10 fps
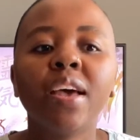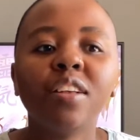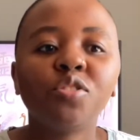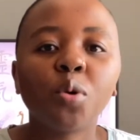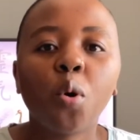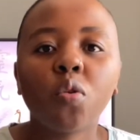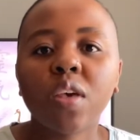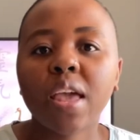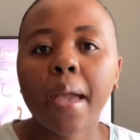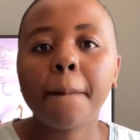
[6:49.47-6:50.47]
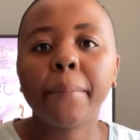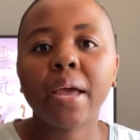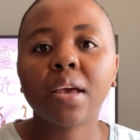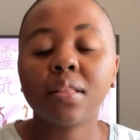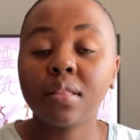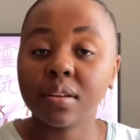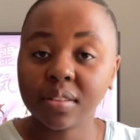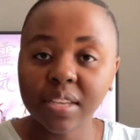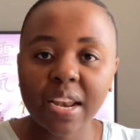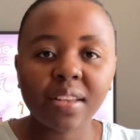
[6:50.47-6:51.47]
And so they came back, the
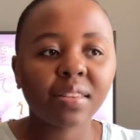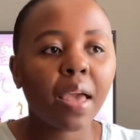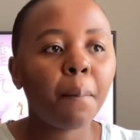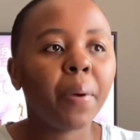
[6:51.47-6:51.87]
sellers came